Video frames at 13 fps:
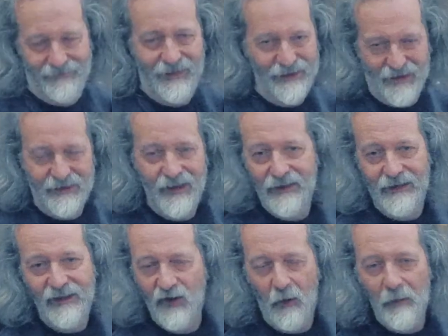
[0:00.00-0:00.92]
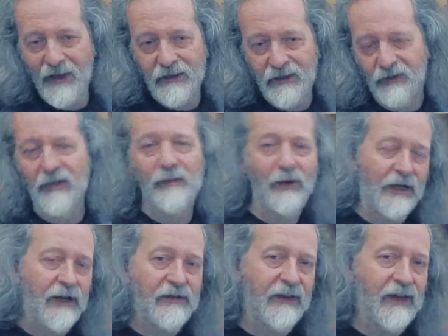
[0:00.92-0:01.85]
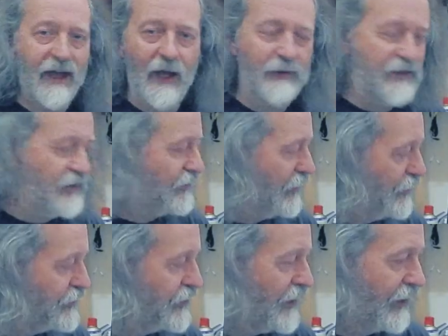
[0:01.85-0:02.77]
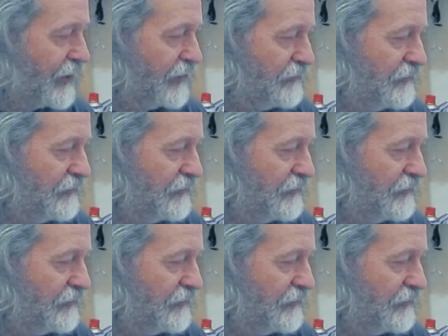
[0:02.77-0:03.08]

as I say, it's not mandatory, but I think it helps you stay on track.